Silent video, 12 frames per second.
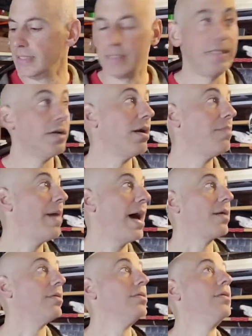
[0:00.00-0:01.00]
ZRE
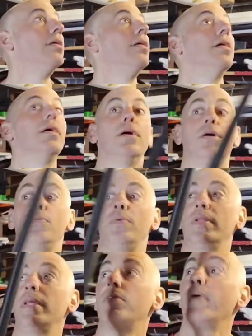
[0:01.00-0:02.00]
paddle,
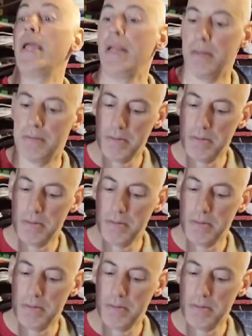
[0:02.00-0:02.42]
really great.